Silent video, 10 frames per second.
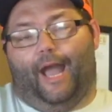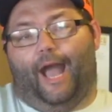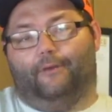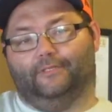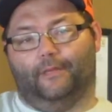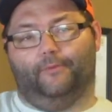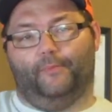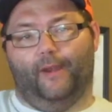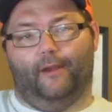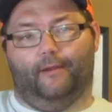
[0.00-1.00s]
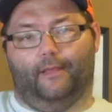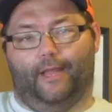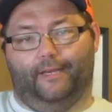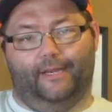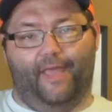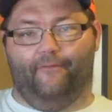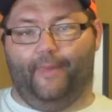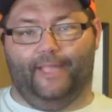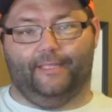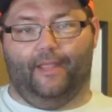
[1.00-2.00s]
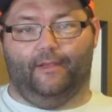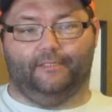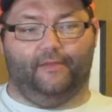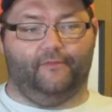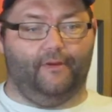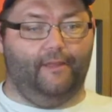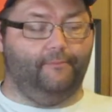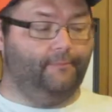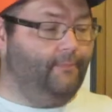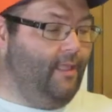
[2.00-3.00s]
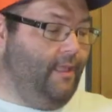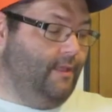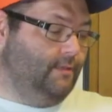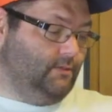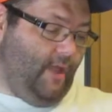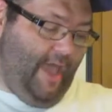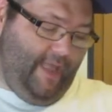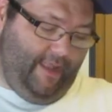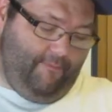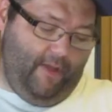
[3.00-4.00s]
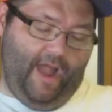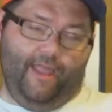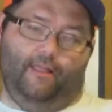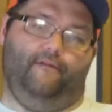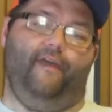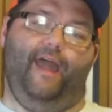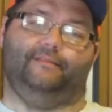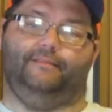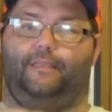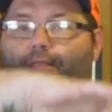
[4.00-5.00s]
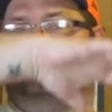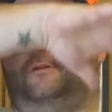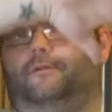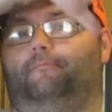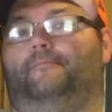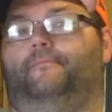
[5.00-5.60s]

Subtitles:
I was unprepared. I didn't have a bag to carry stuff around. So I had a pile of hats in this arm.